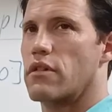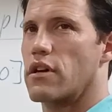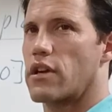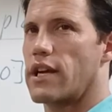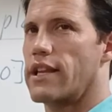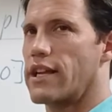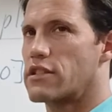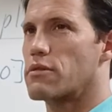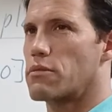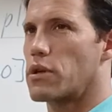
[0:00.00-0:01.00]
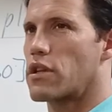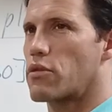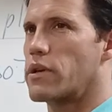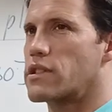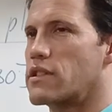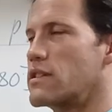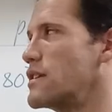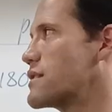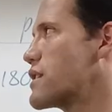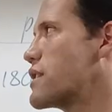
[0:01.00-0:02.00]
Okay, that's what the question says.
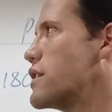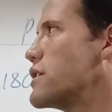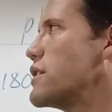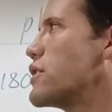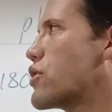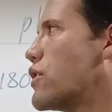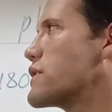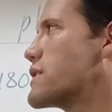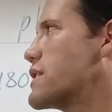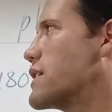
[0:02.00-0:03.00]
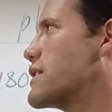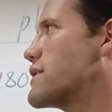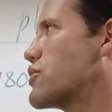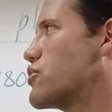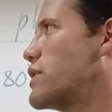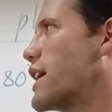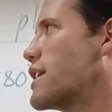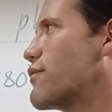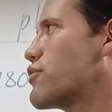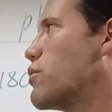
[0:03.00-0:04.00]
13 cos theta is equal to
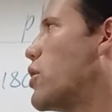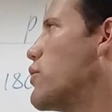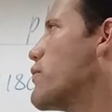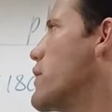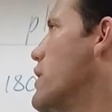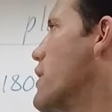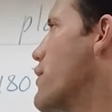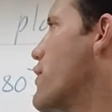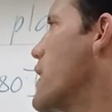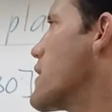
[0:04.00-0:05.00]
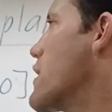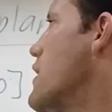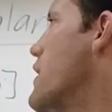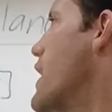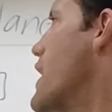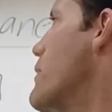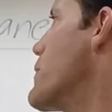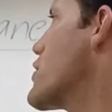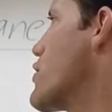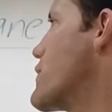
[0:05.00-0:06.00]
negative 12. Theta
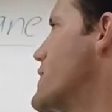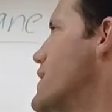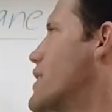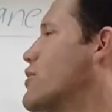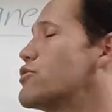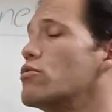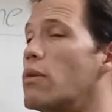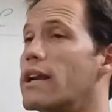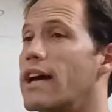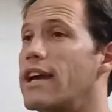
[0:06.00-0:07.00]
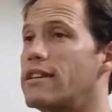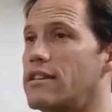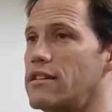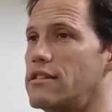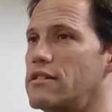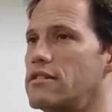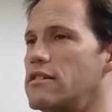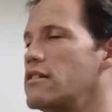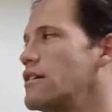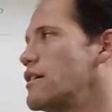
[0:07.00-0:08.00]
element of 0 to 180.
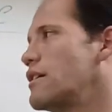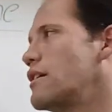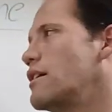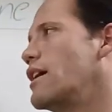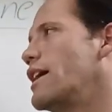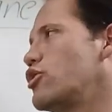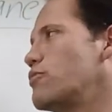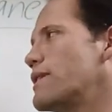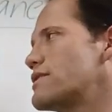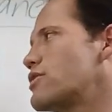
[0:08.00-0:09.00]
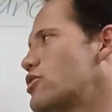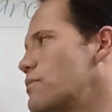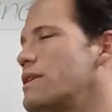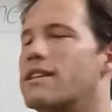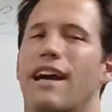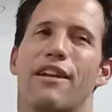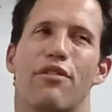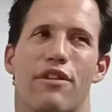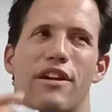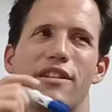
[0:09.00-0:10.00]
And you must determine tan
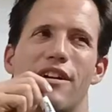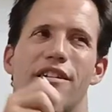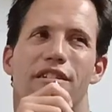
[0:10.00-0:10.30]
theta.